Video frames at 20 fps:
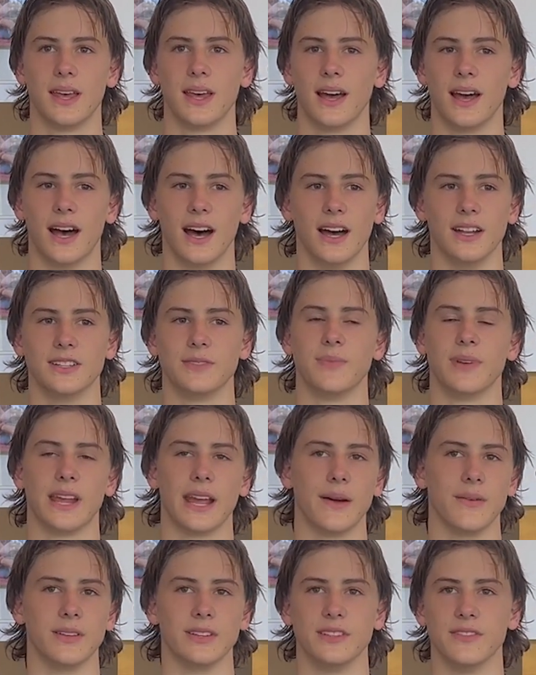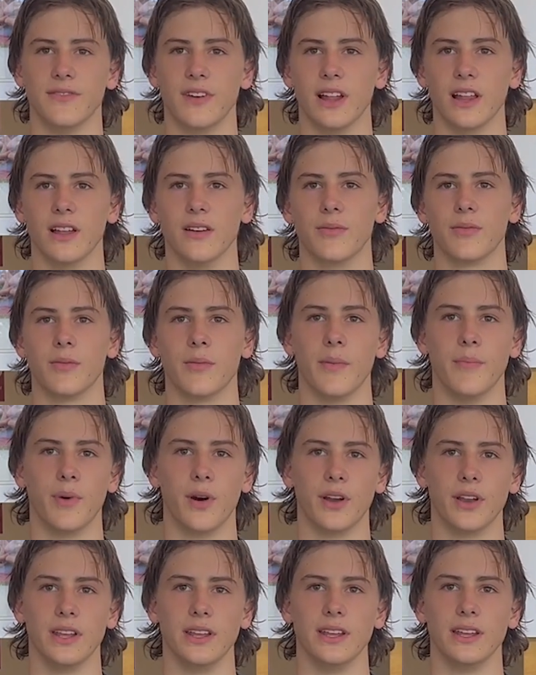Just being able to develop my
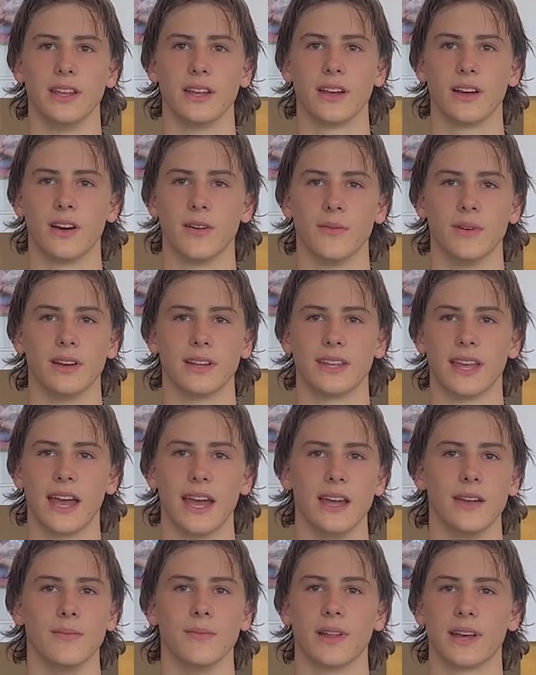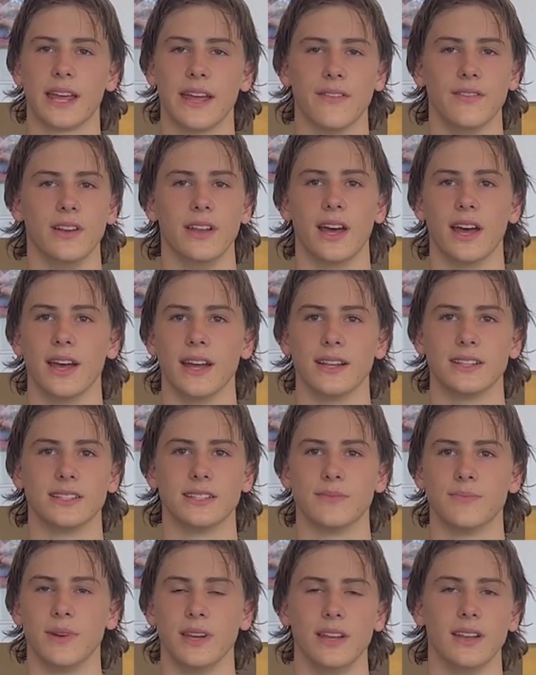body, on my game, like every day, it's
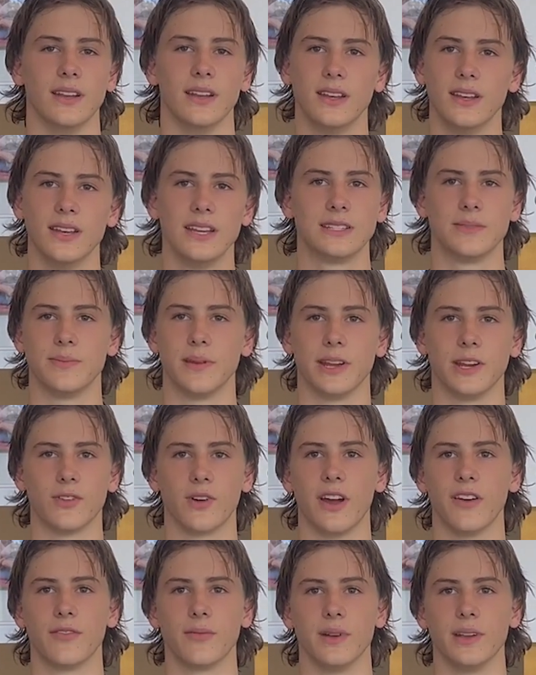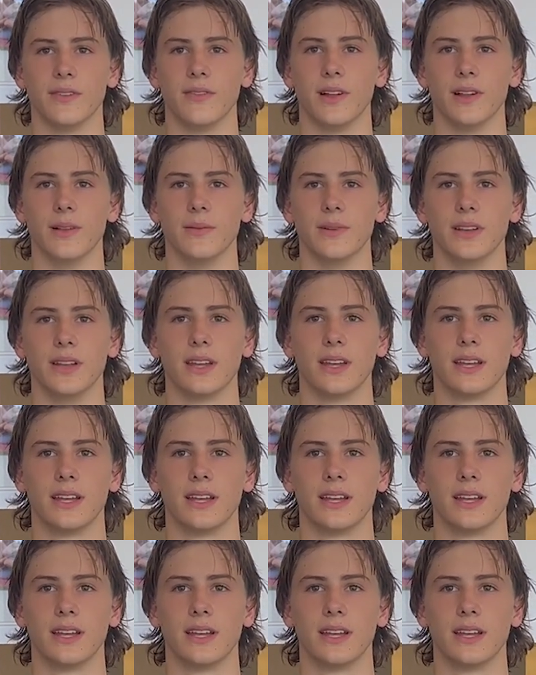just been great for my development.